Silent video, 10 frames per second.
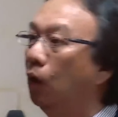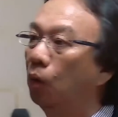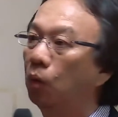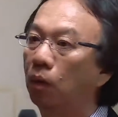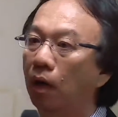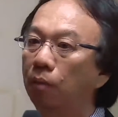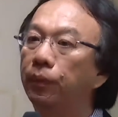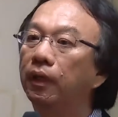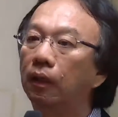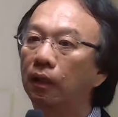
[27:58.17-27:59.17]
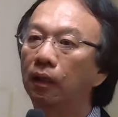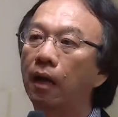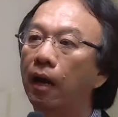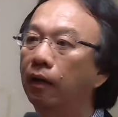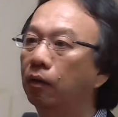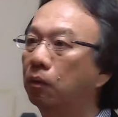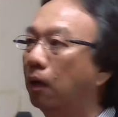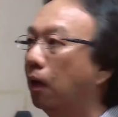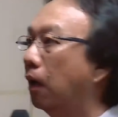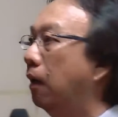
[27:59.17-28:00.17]
who are big and who
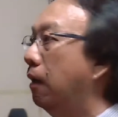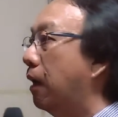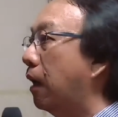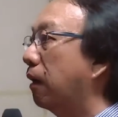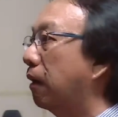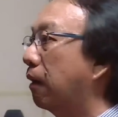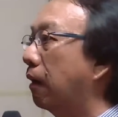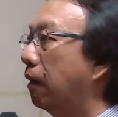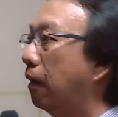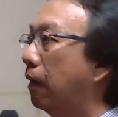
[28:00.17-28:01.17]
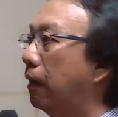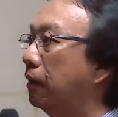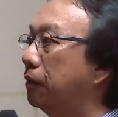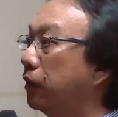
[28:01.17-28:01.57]
are really